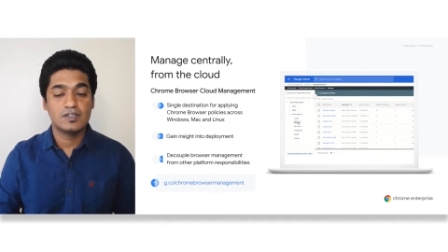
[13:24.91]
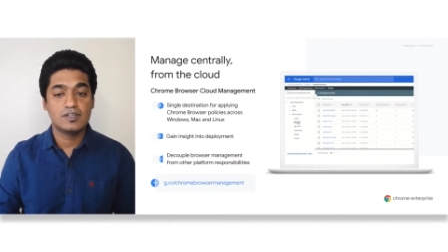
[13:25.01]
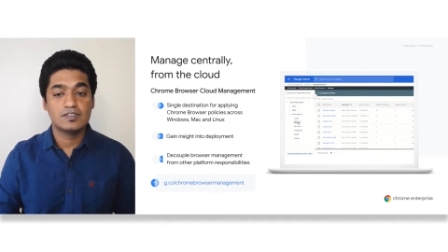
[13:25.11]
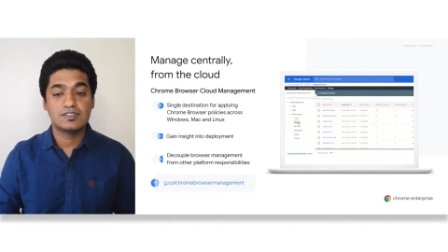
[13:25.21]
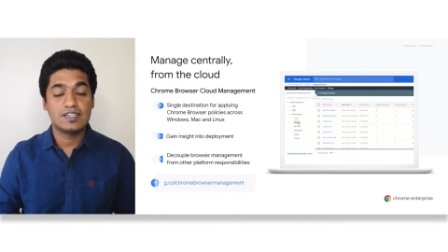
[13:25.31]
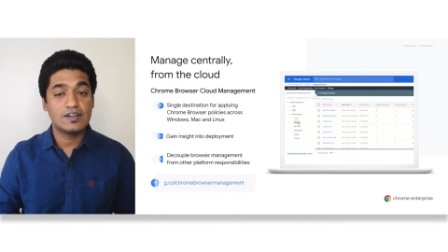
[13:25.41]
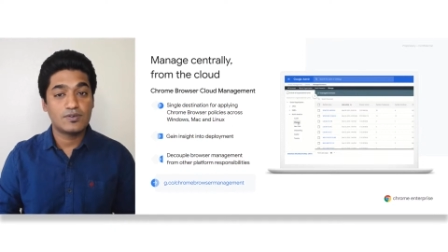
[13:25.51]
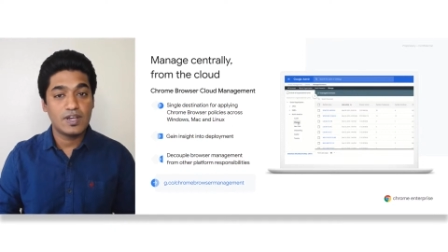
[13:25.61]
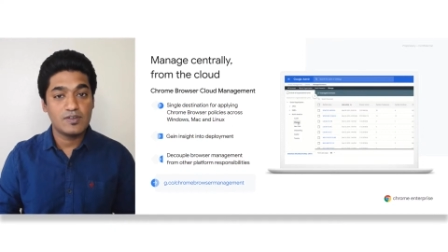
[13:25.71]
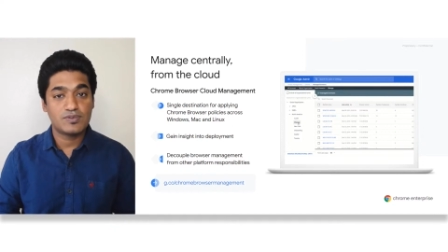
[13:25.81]

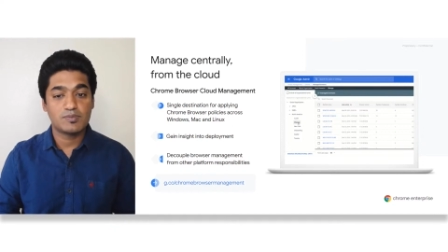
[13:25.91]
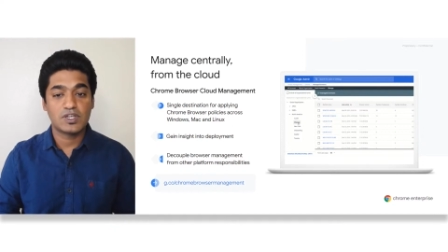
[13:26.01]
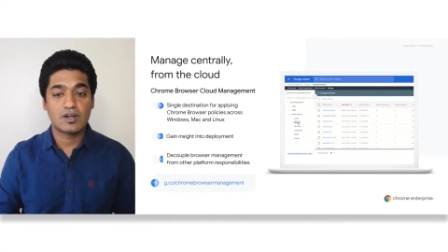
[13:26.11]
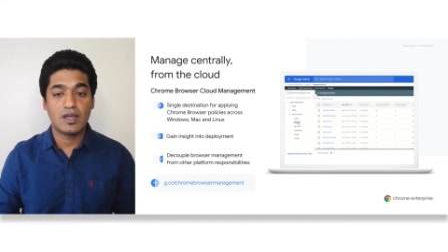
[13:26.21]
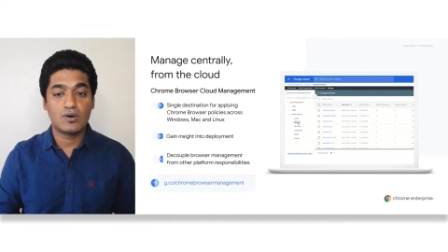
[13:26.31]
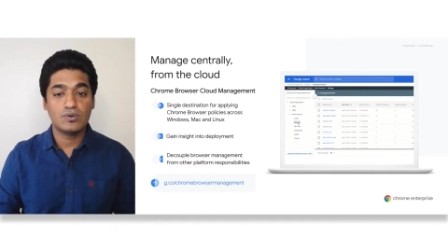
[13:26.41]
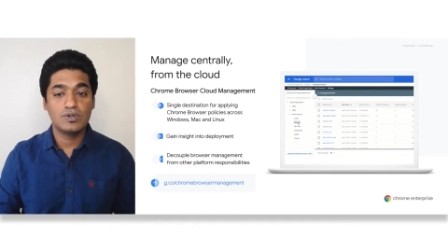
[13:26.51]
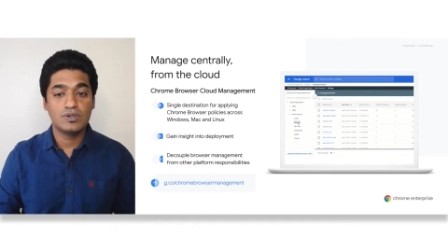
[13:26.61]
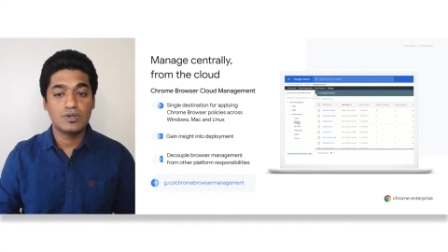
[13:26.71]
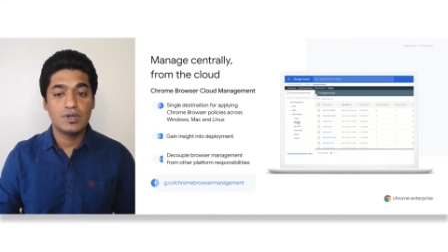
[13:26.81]
centrally from the cloud
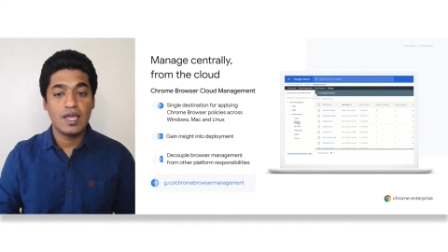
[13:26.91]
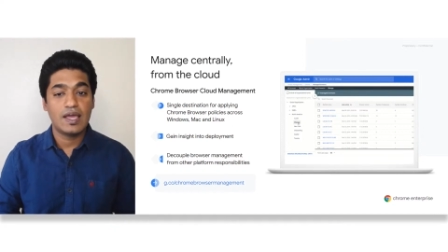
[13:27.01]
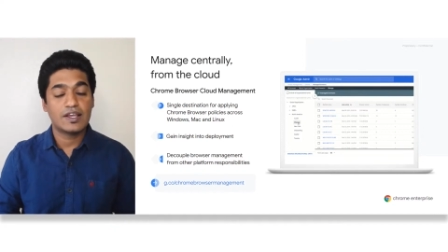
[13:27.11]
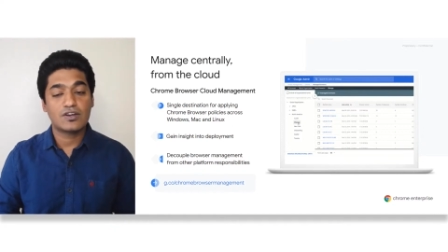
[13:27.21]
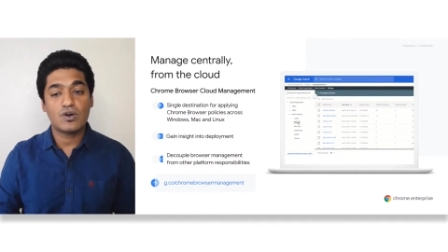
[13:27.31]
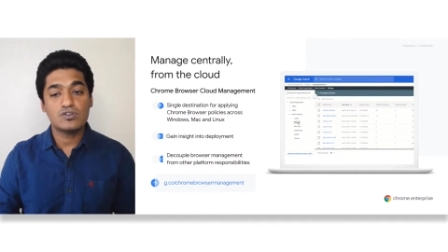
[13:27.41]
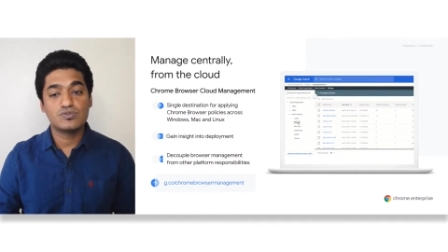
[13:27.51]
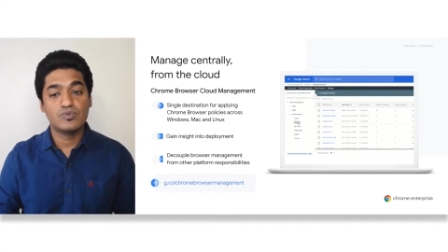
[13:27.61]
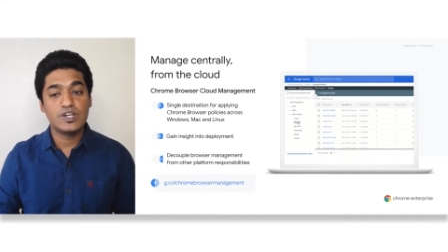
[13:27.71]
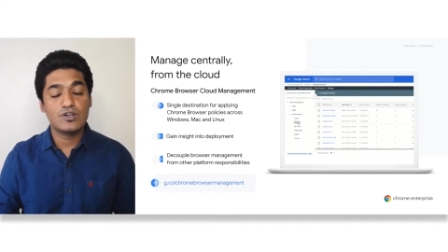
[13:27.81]
and across
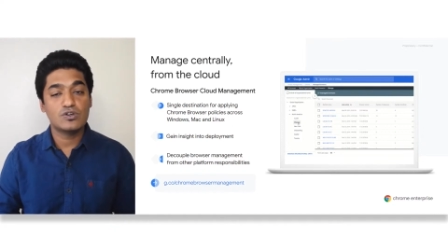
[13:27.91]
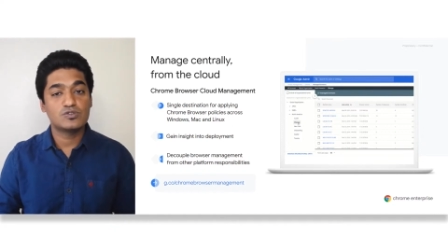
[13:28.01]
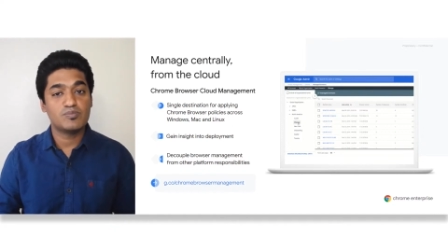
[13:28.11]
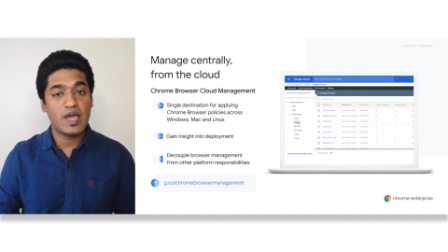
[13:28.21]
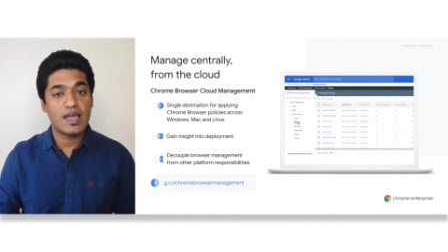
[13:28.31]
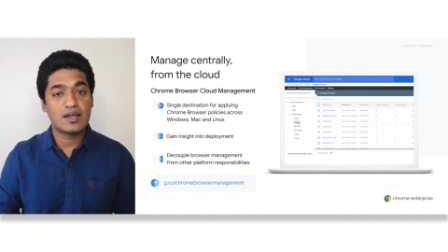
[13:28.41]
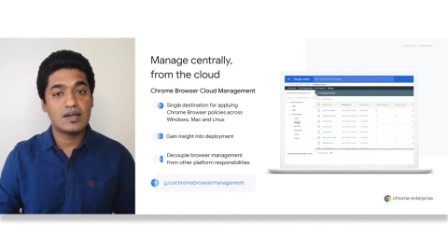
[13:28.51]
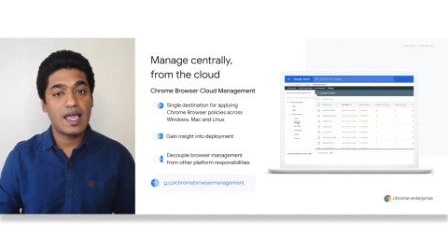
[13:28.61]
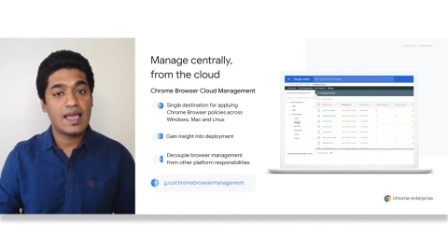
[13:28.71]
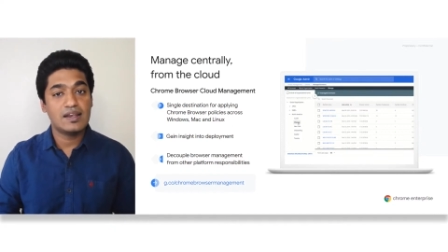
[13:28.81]
Windows, Mac,
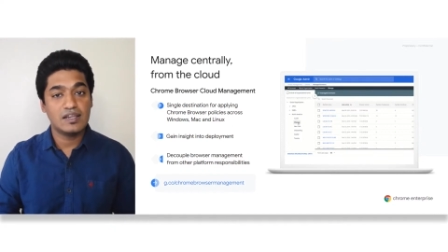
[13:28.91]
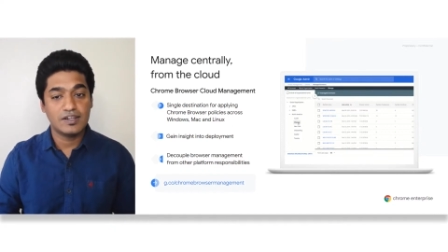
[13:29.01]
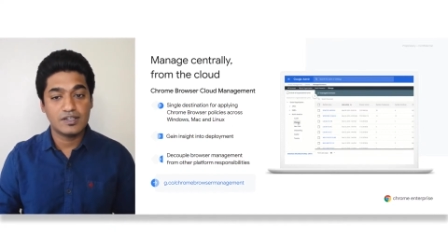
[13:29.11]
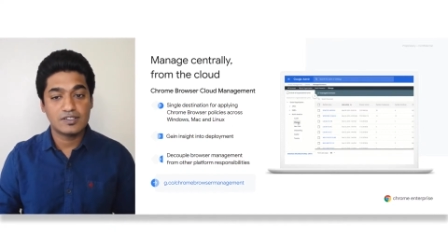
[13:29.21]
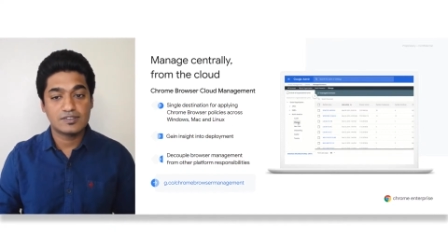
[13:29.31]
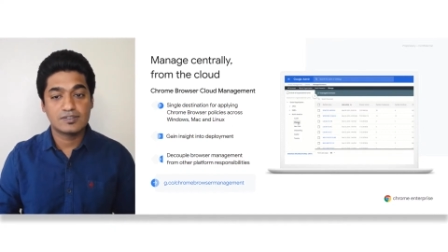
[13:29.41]
and Linux,